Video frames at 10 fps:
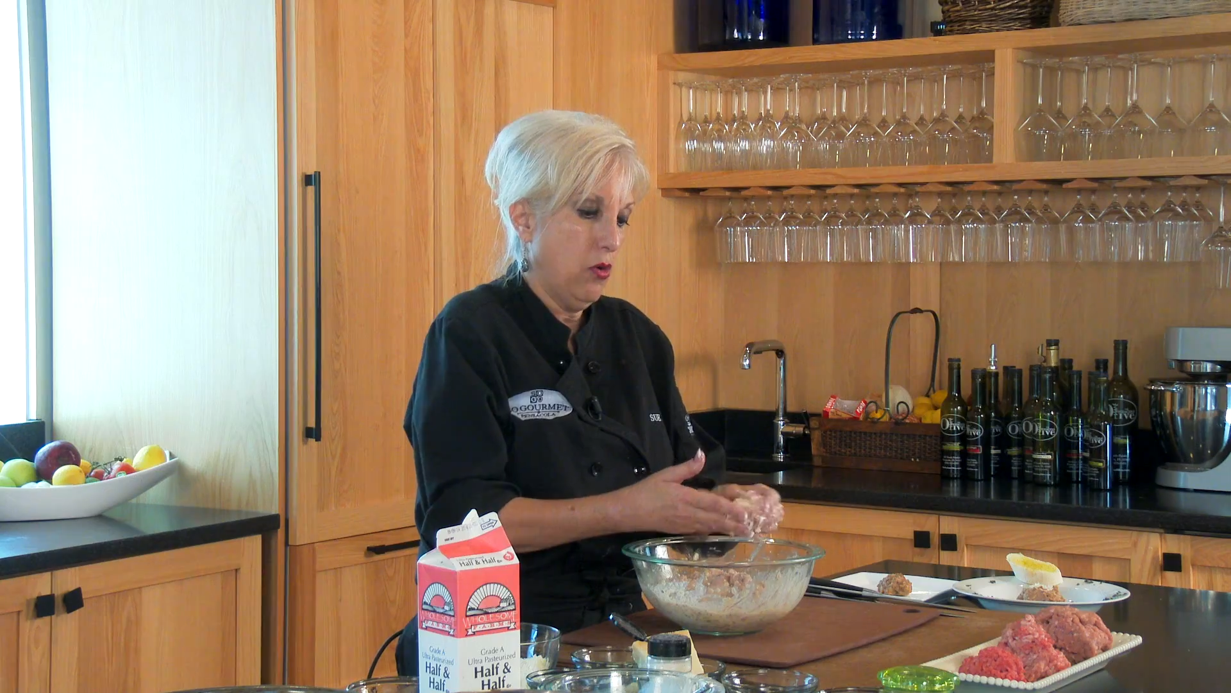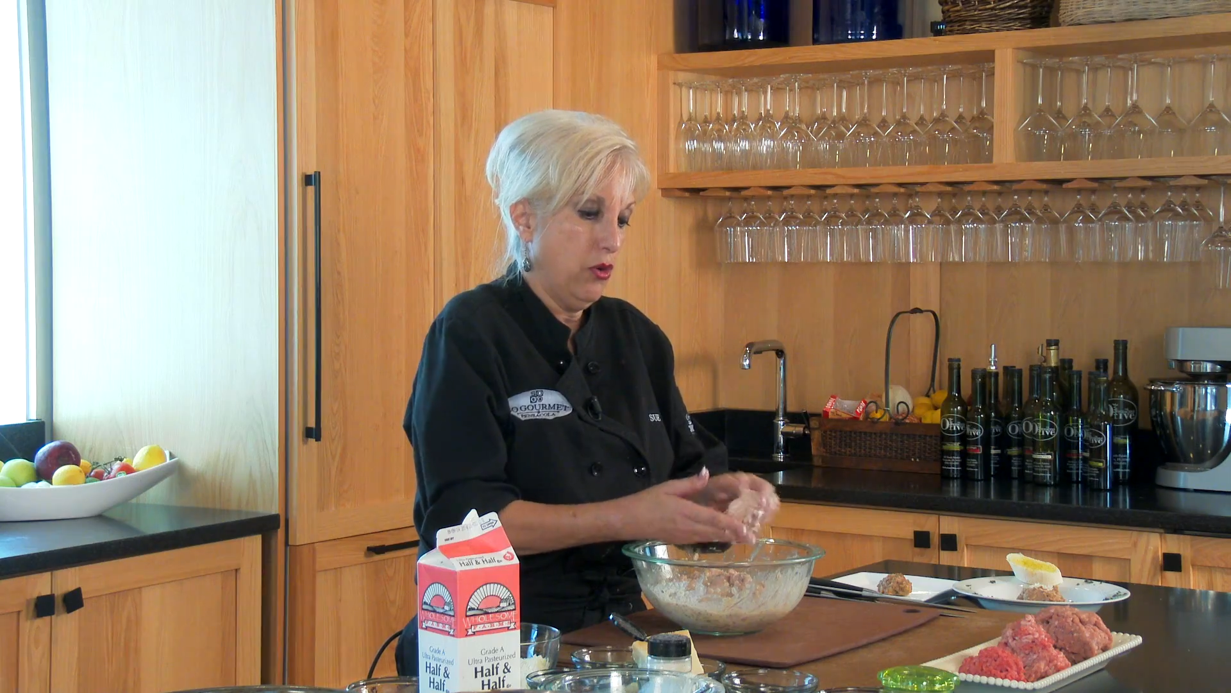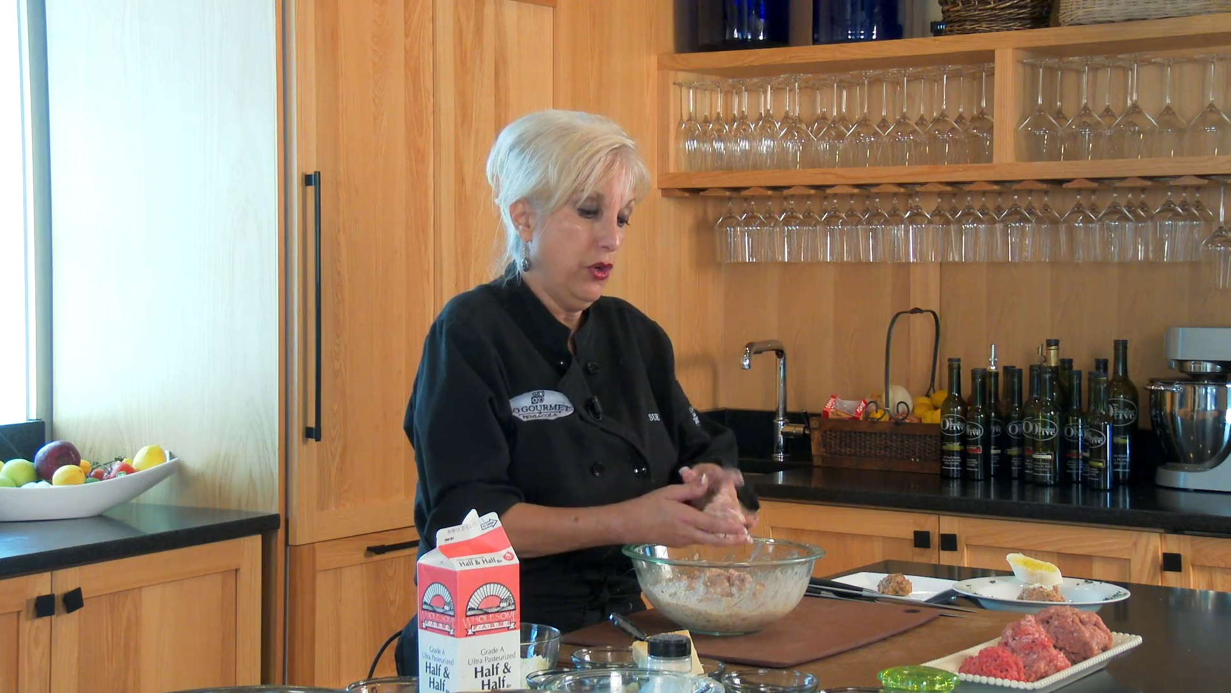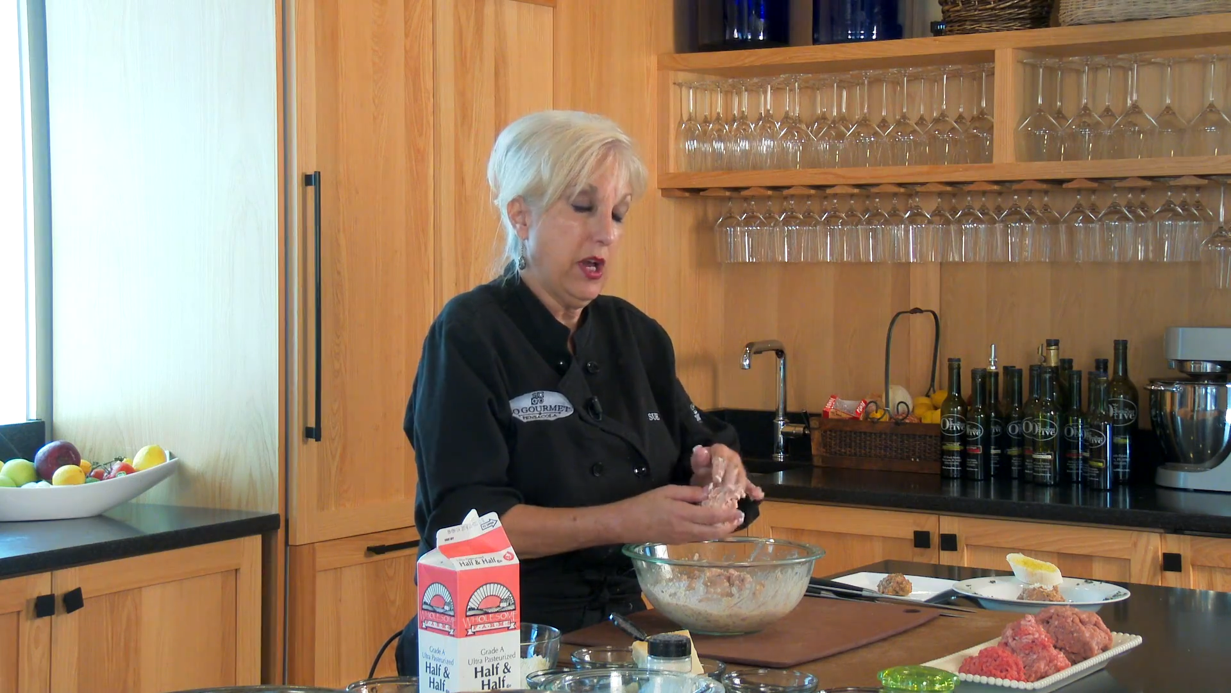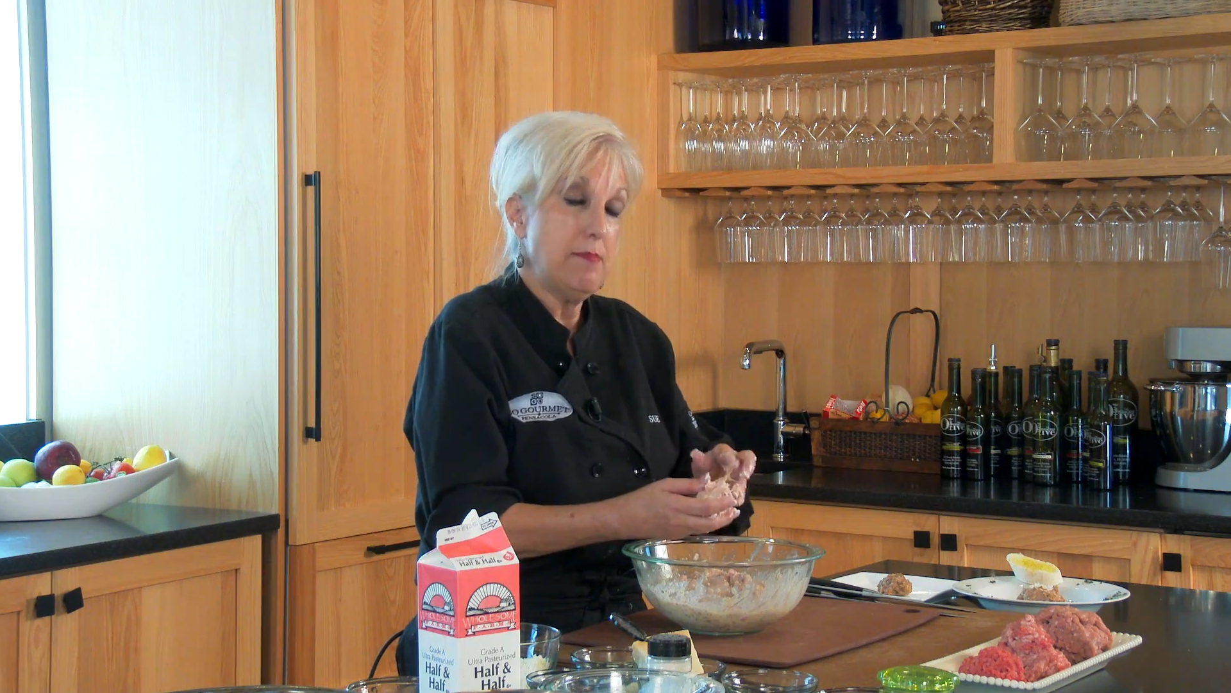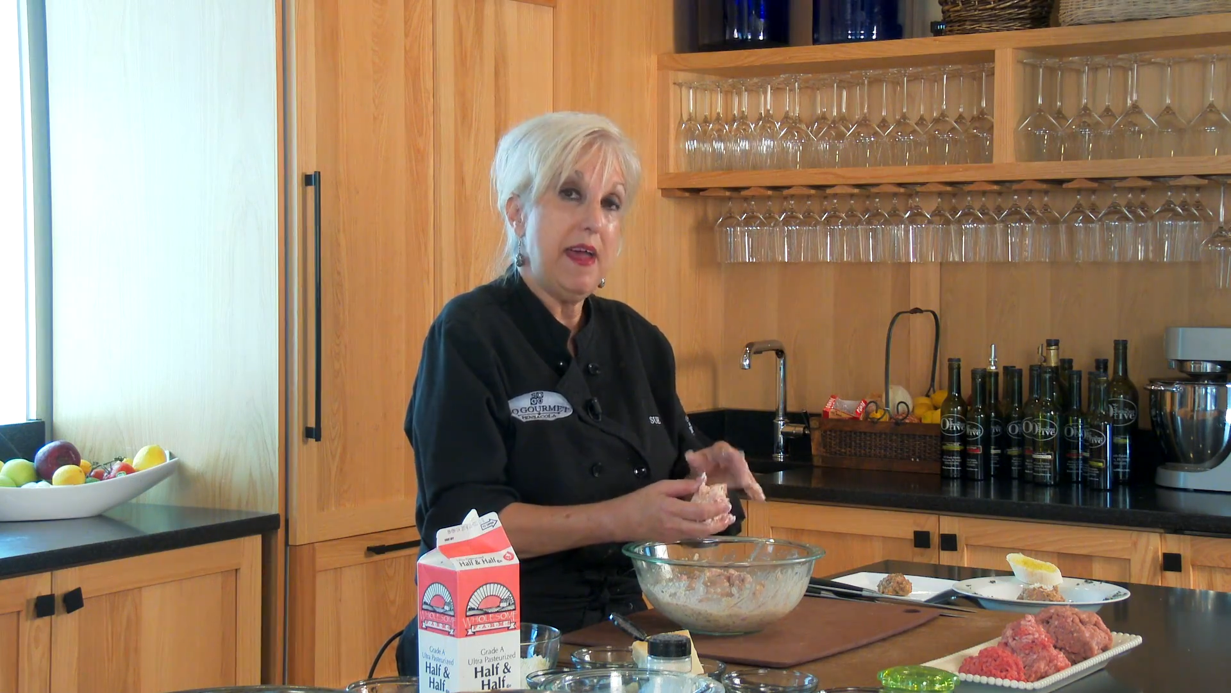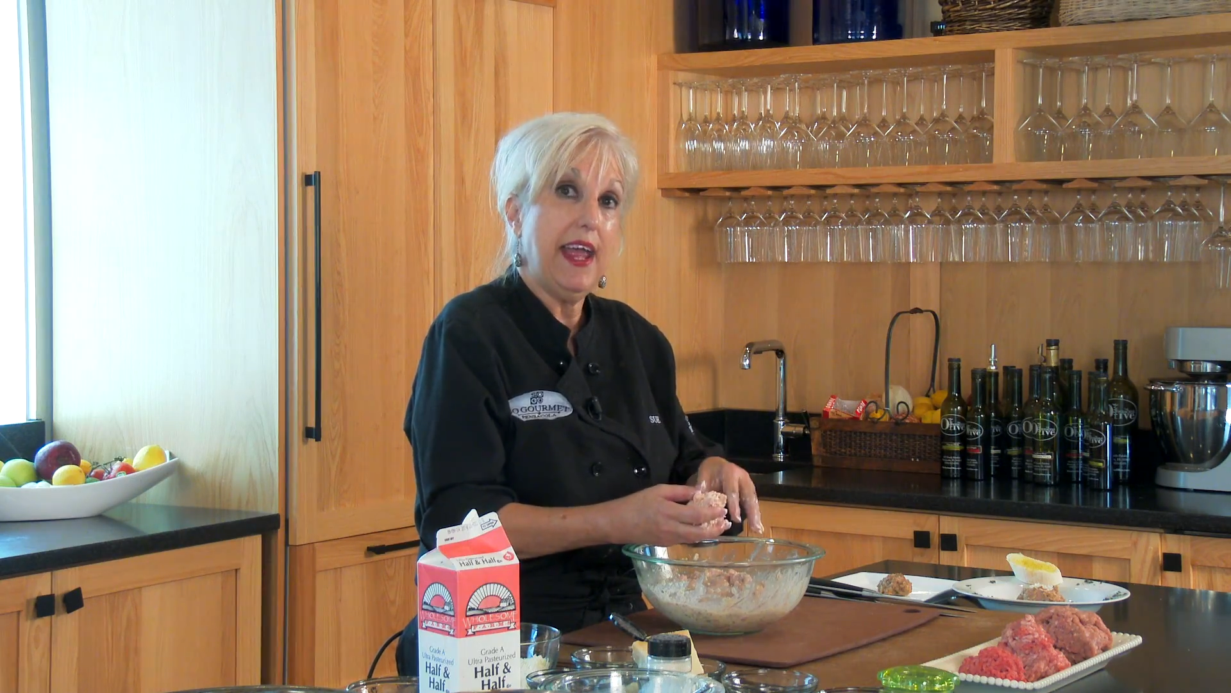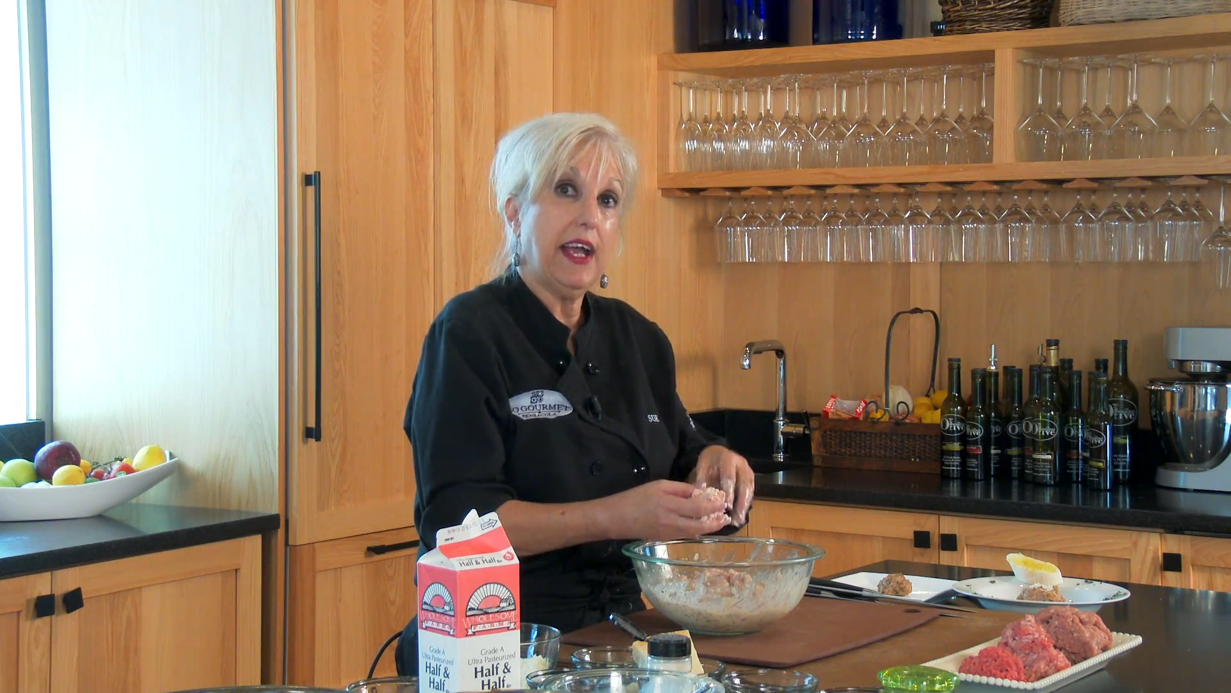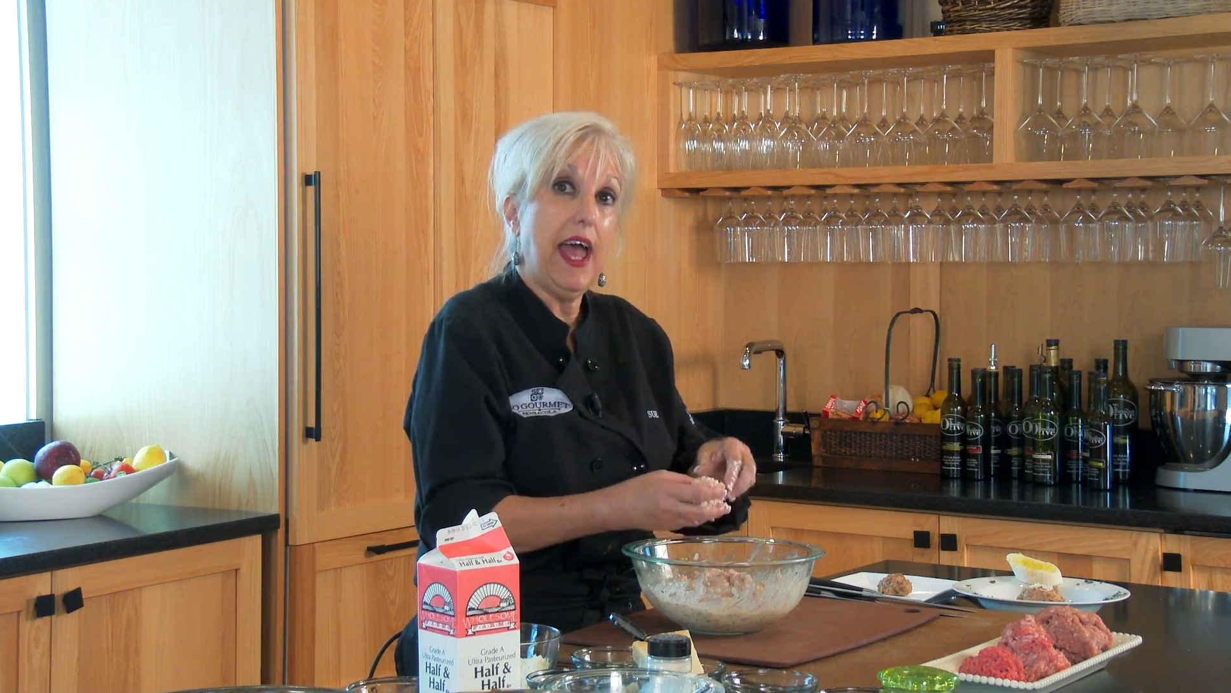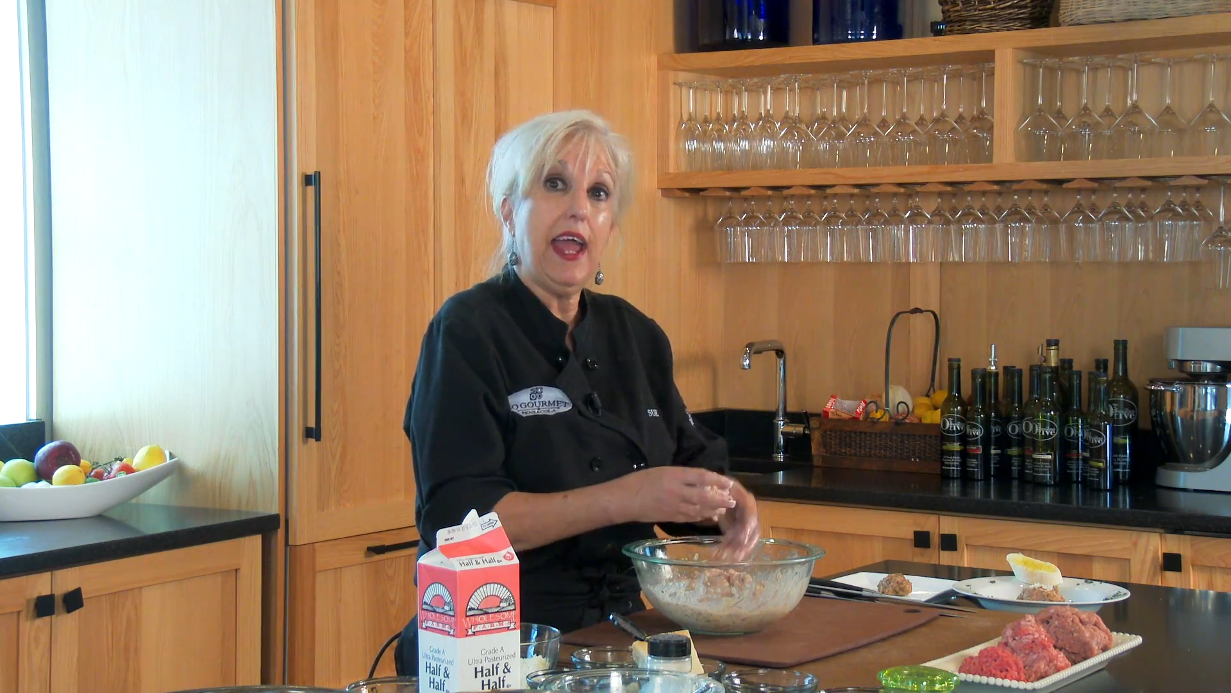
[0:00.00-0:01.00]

Or you can make